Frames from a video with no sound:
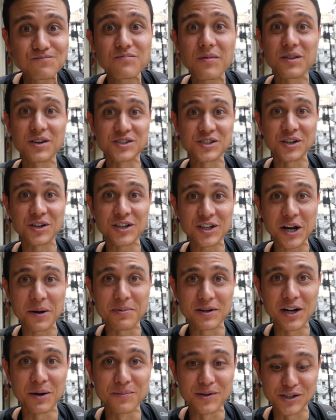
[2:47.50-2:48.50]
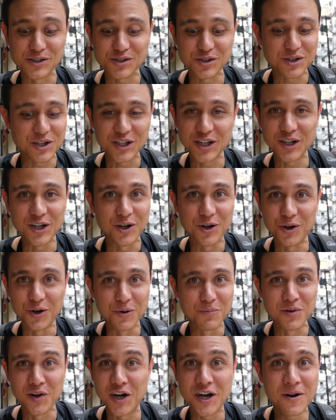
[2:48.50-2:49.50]
These are the type of dumplings you could eat a
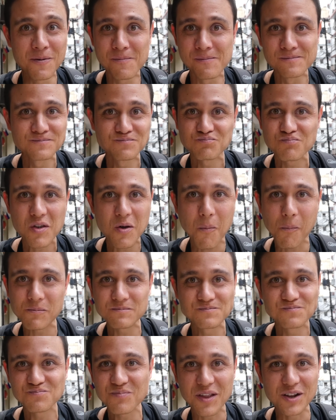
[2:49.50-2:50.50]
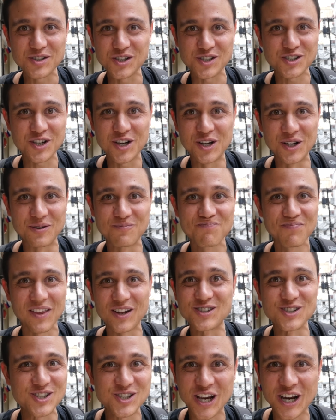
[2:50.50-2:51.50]
whole plate just
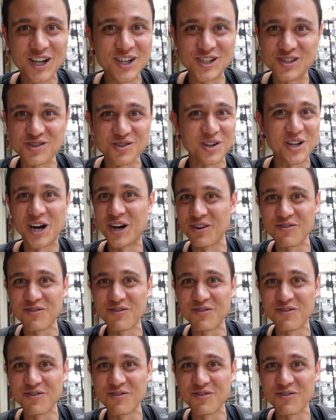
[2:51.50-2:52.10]
in seconds without